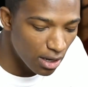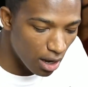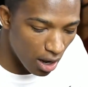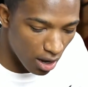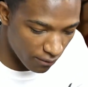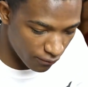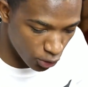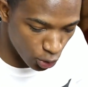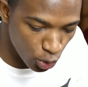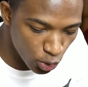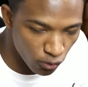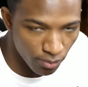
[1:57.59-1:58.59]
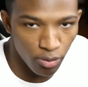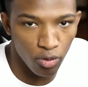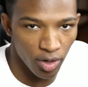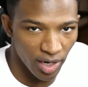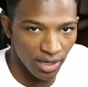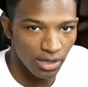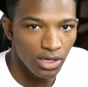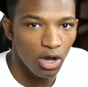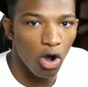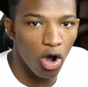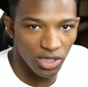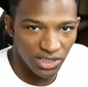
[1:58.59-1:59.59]
of news reporting
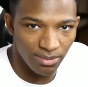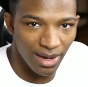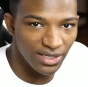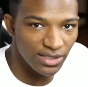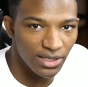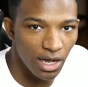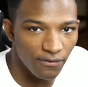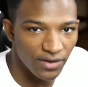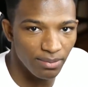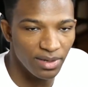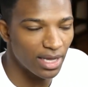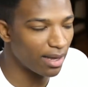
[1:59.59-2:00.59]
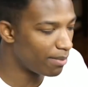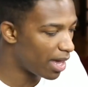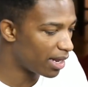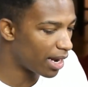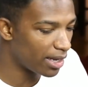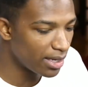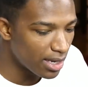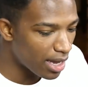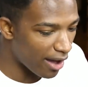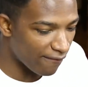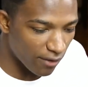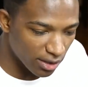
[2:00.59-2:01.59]
onto myself and be like, man, I
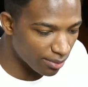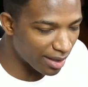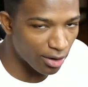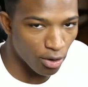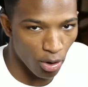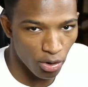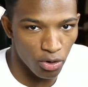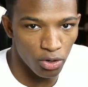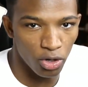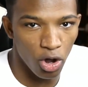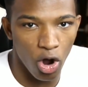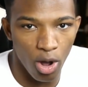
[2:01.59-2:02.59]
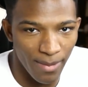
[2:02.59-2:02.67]
fucked up that article, or oh